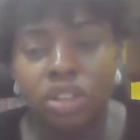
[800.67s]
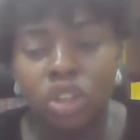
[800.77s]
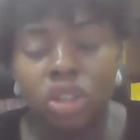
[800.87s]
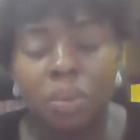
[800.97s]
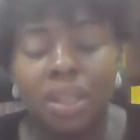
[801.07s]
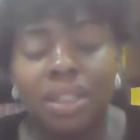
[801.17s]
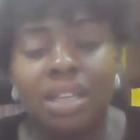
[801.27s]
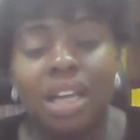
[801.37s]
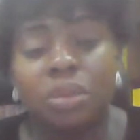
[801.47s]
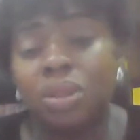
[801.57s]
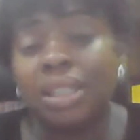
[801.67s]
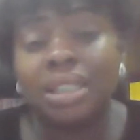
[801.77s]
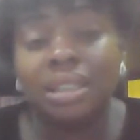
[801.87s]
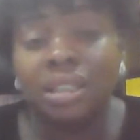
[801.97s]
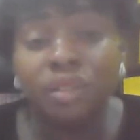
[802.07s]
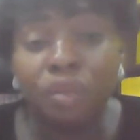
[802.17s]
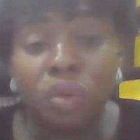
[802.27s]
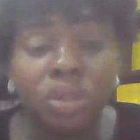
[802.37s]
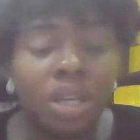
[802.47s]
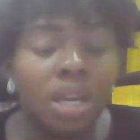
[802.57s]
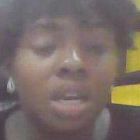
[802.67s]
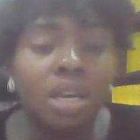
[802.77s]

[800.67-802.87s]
judgment. That's what that is default.